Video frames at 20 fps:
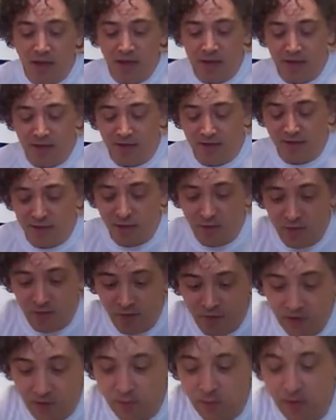And so
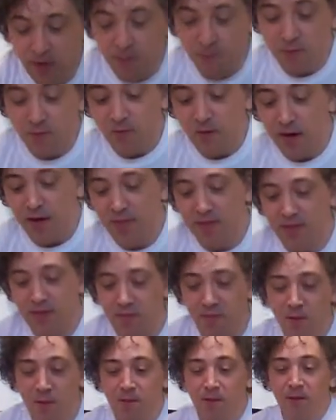that's what I'm doing at this
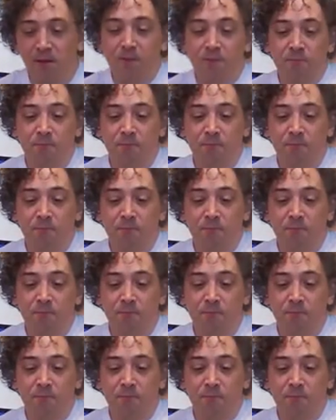moment.